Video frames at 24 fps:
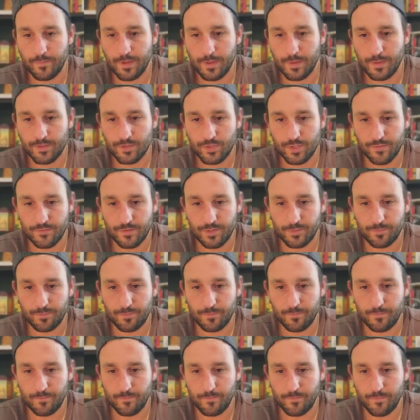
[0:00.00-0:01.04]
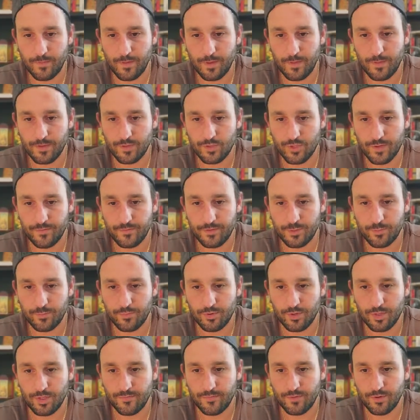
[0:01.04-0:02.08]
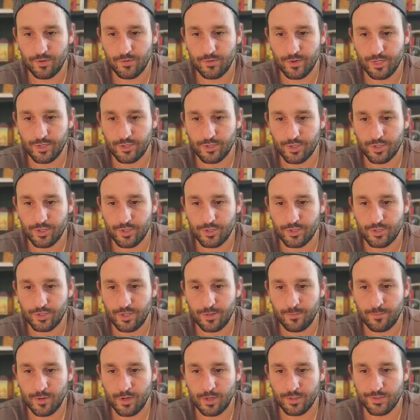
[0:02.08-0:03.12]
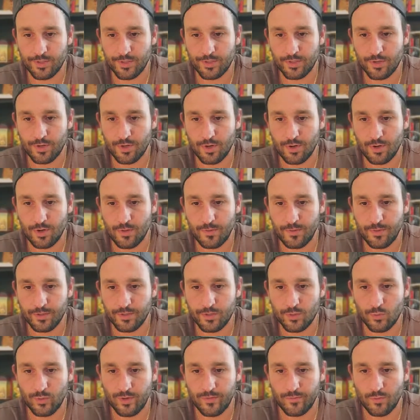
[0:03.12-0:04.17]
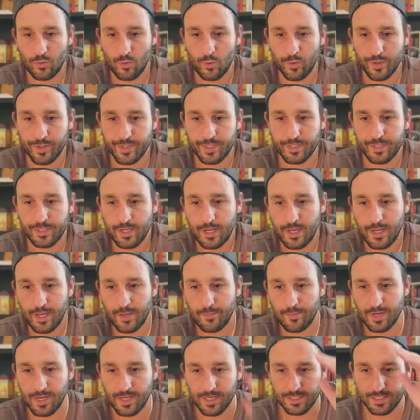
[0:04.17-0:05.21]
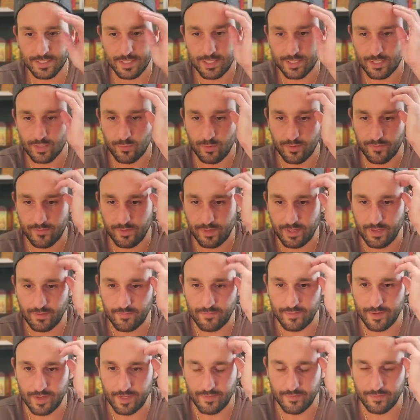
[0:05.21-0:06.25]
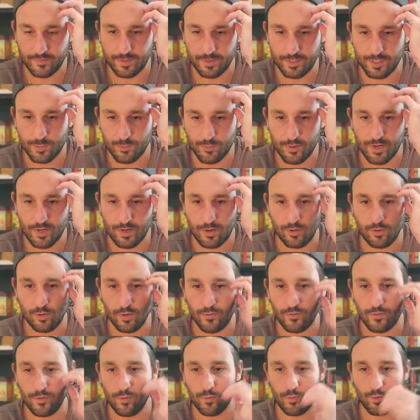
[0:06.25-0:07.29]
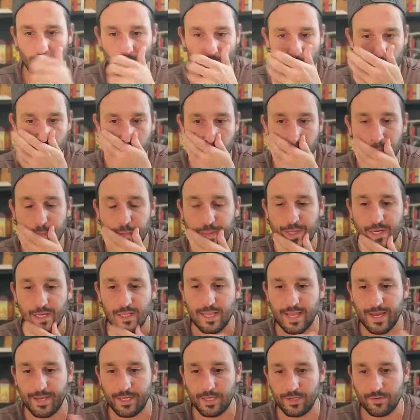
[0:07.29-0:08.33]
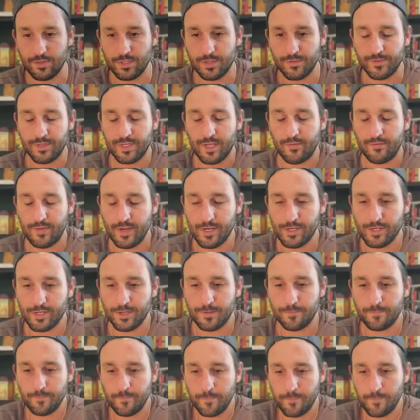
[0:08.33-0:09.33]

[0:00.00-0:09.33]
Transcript: In the service in the service book of the Greek church, the apostles are called the swift horses because they swiftly and faithfully spread all over the world the glad news of salvation.